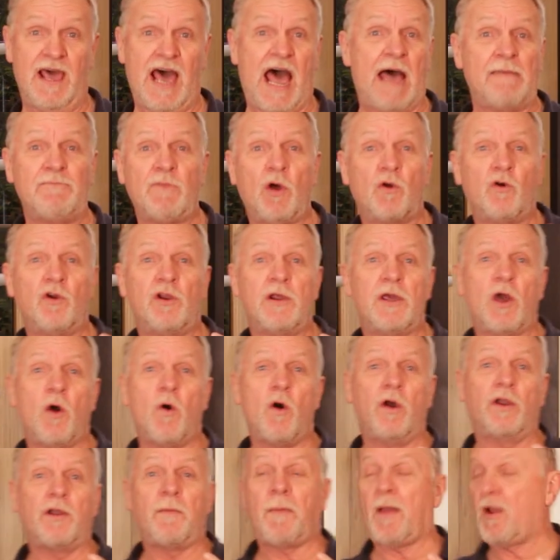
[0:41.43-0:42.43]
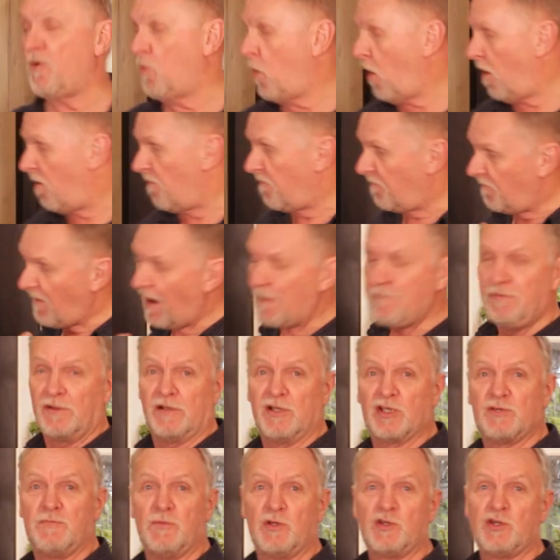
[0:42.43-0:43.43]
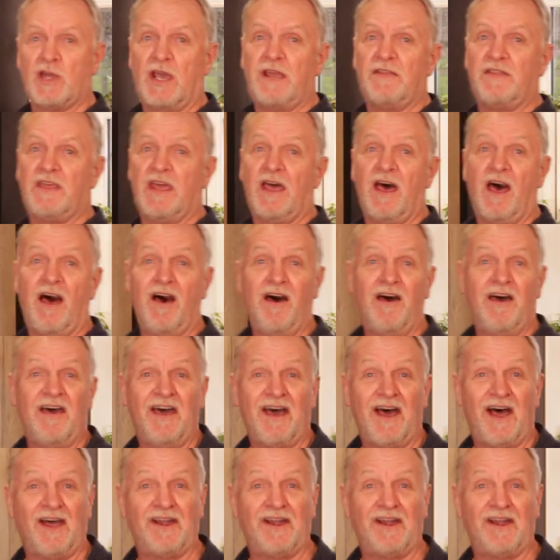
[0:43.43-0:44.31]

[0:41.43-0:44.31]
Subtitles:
I'm not going to go on about what a fabulous machine they are